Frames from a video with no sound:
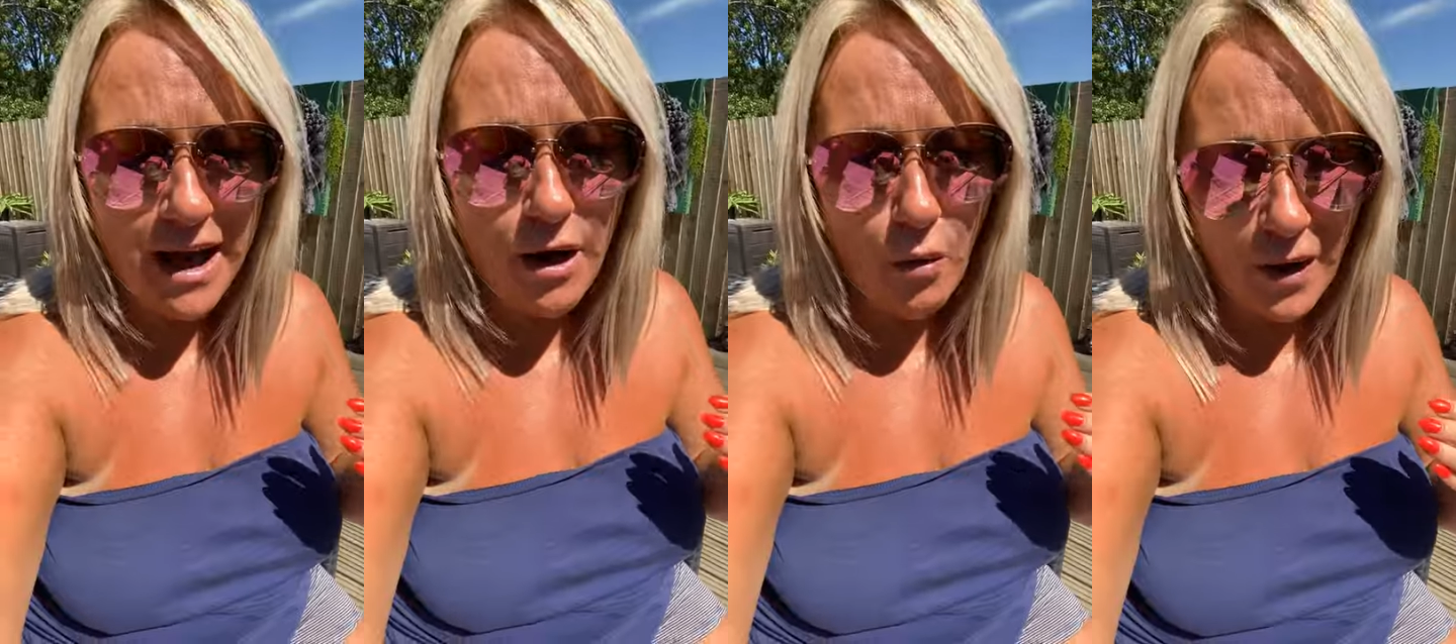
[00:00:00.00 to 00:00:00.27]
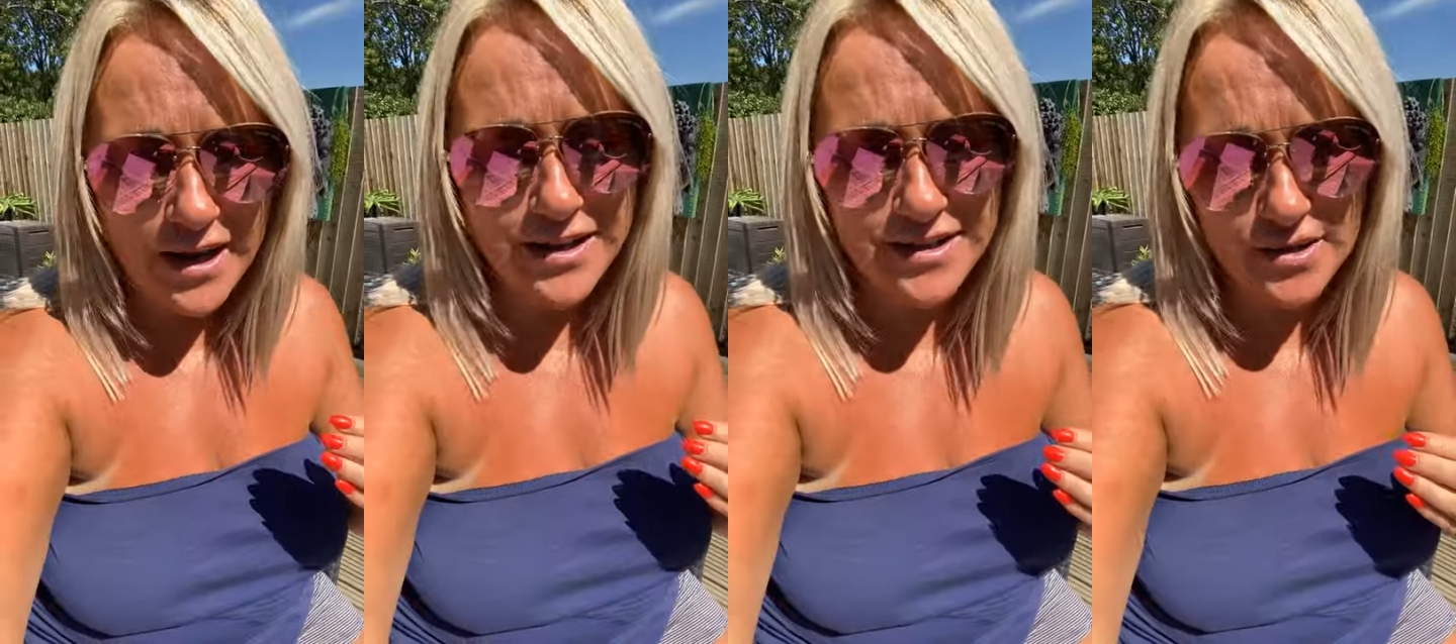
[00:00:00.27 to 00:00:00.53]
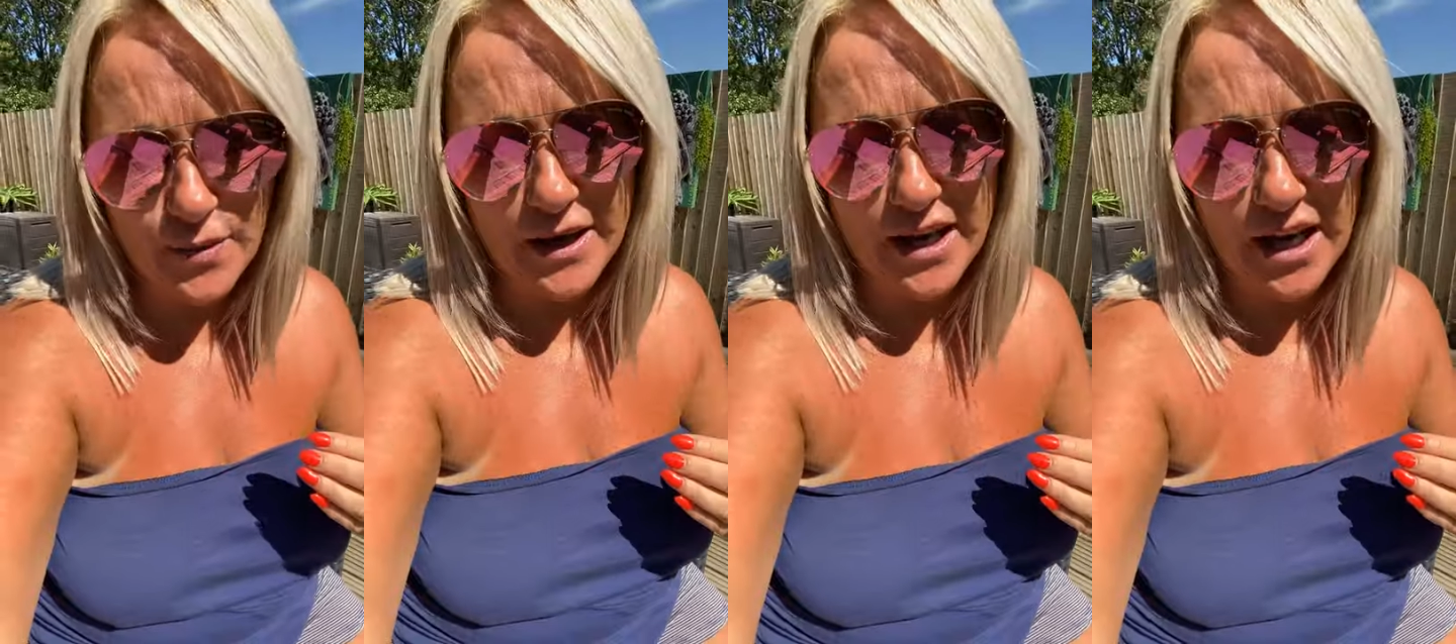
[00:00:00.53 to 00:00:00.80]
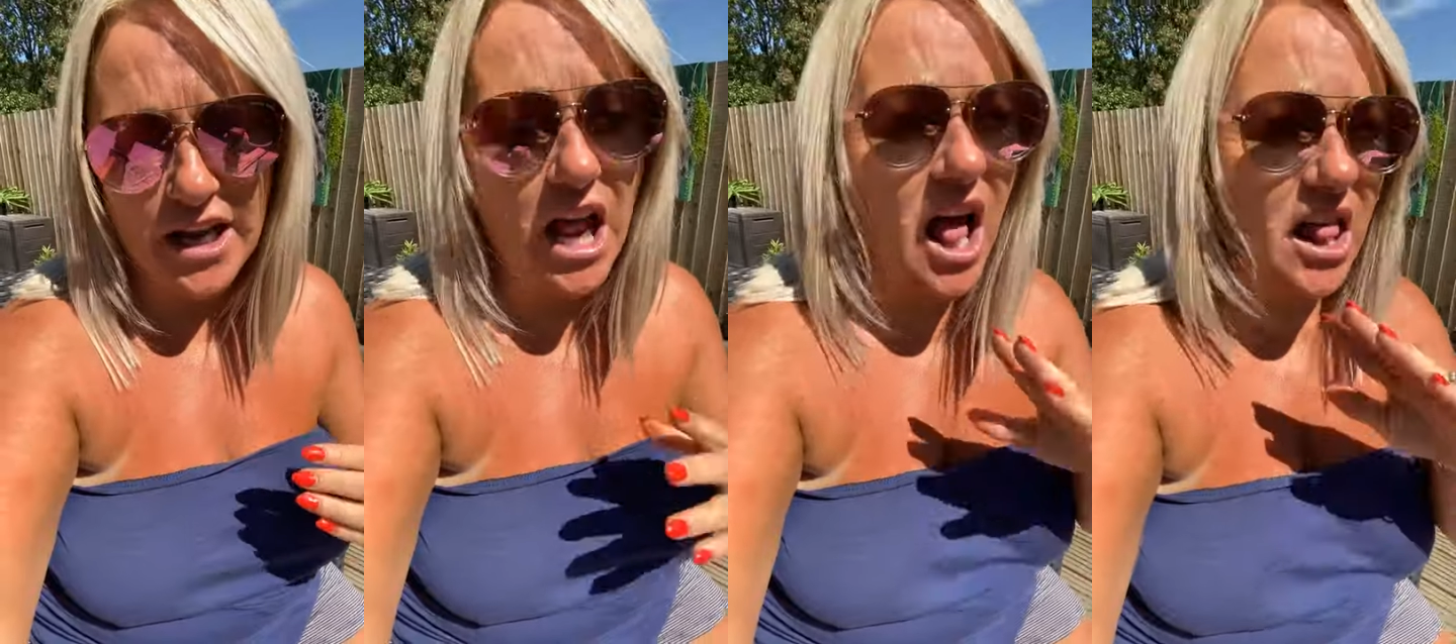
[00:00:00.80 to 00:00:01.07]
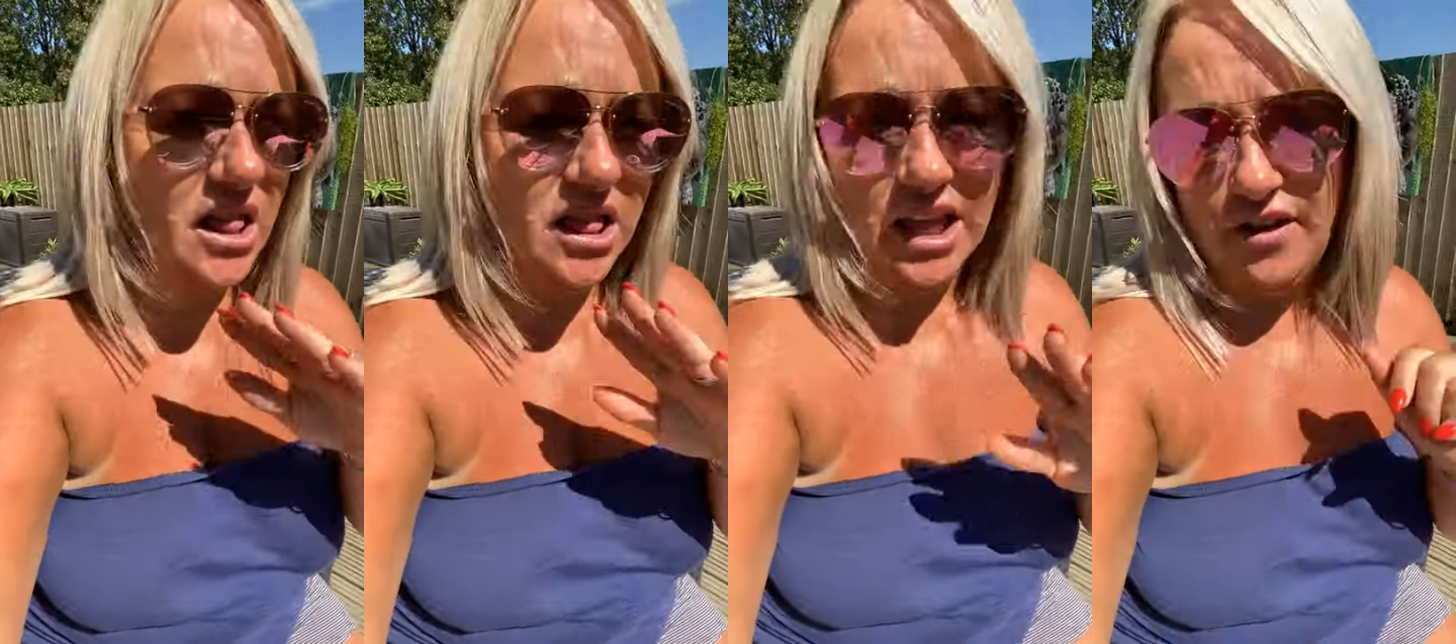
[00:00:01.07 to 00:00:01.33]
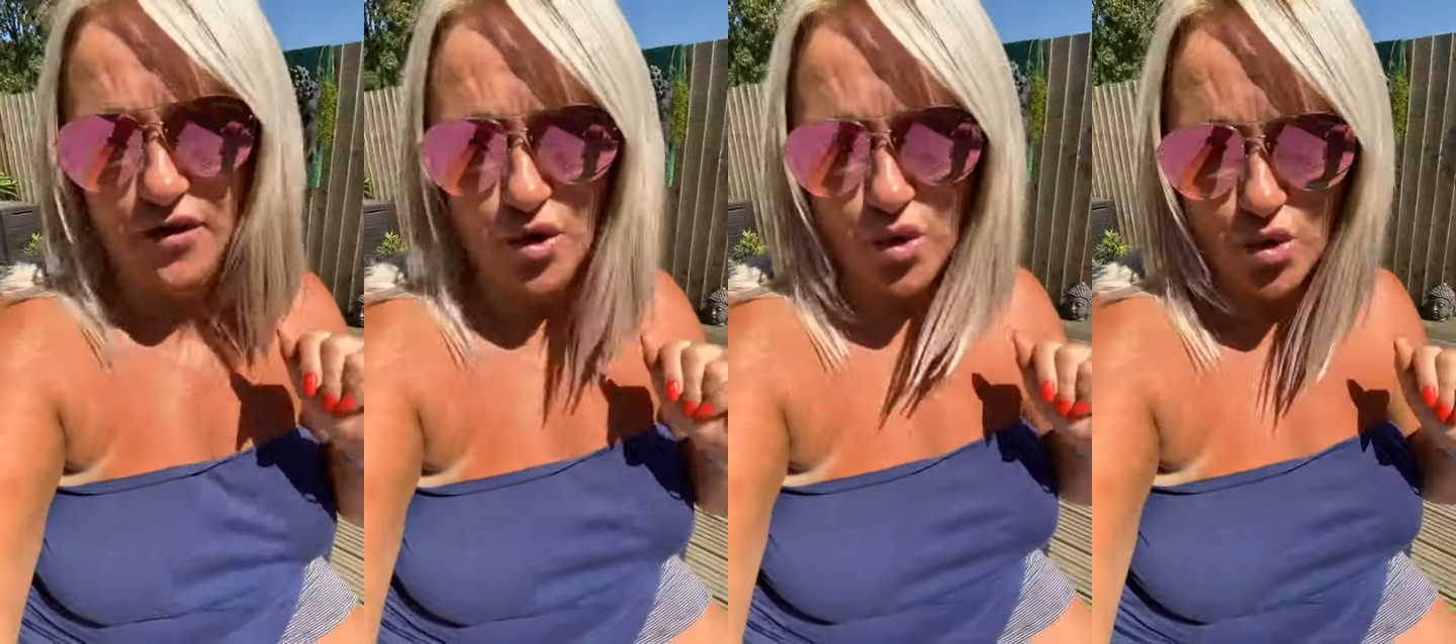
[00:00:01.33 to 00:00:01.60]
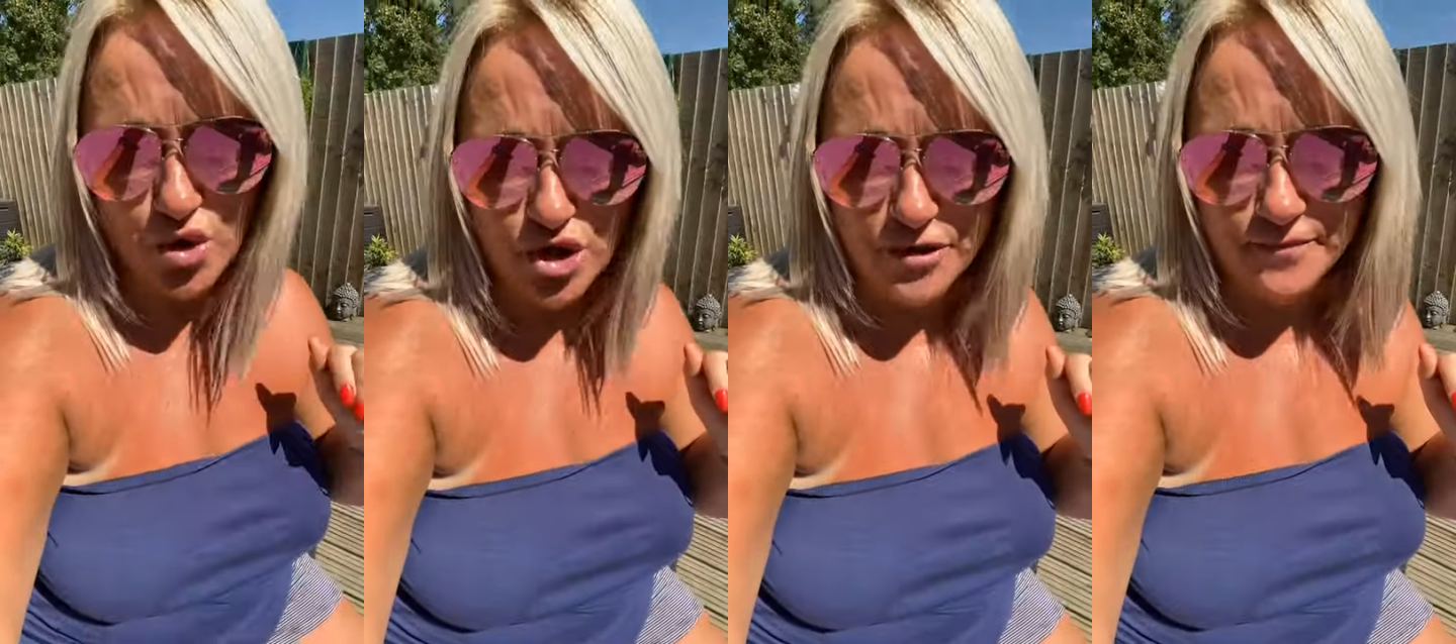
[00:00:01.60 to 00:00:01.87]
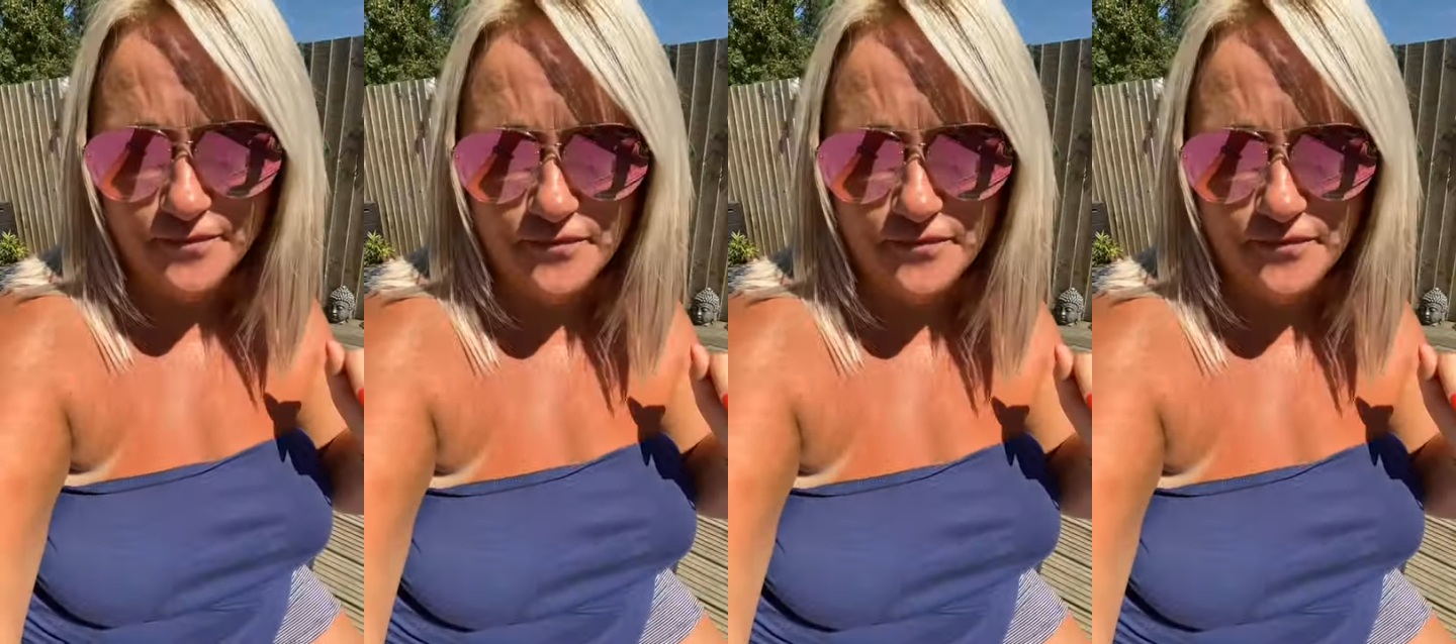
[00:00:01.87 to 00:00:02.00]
a wine swigging life coach.